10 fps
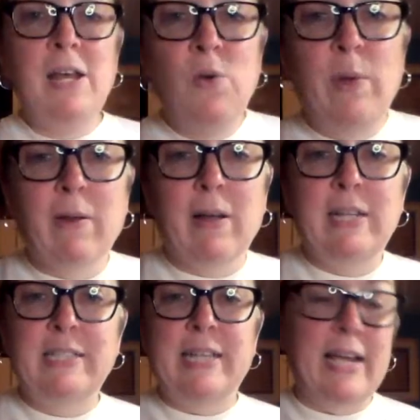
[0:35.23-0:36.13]
we are
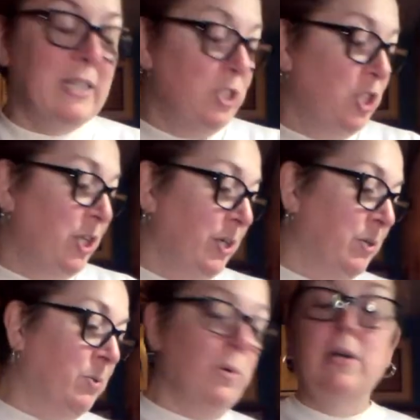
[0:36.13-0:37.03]
on day
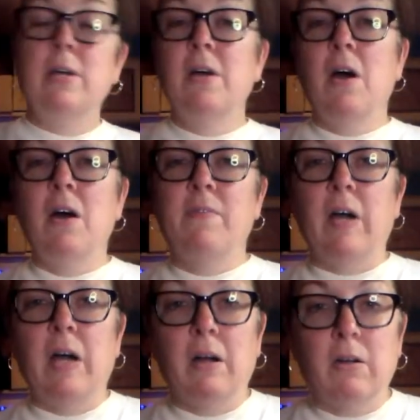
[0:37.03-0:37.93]
2 of
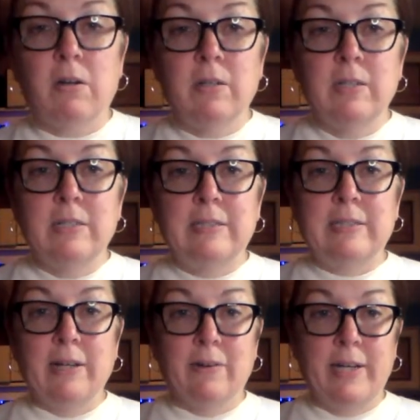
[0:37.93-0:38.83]
our
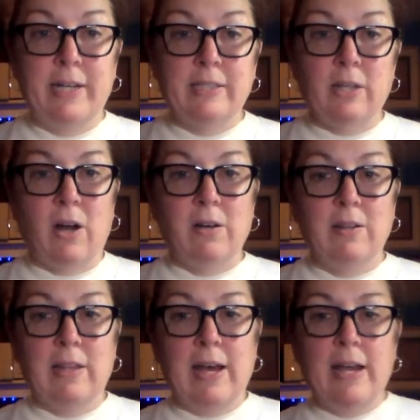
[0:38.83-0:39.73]
series, our
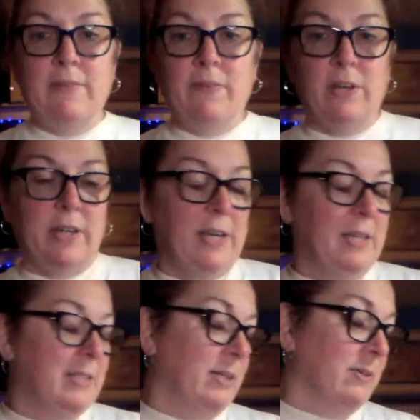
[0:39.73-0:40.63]
live cooking
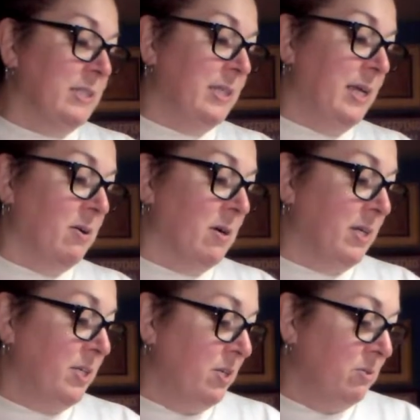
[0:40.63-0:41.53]
series here
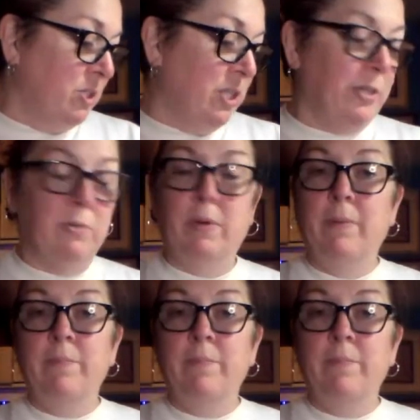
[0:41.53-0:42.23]
on YouTube